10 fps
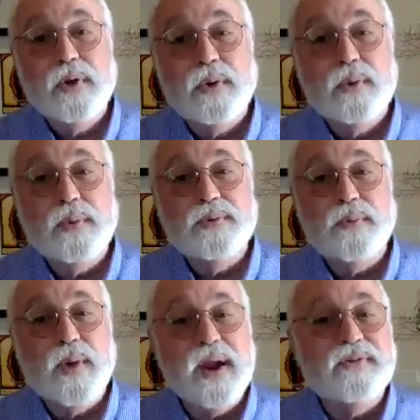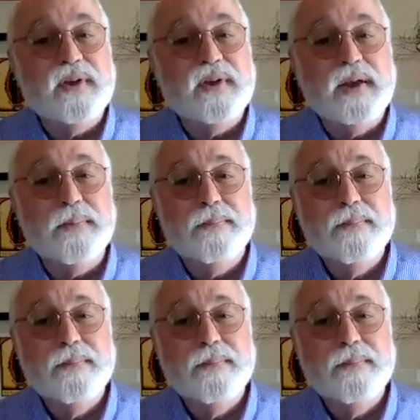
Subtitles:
who was raising him.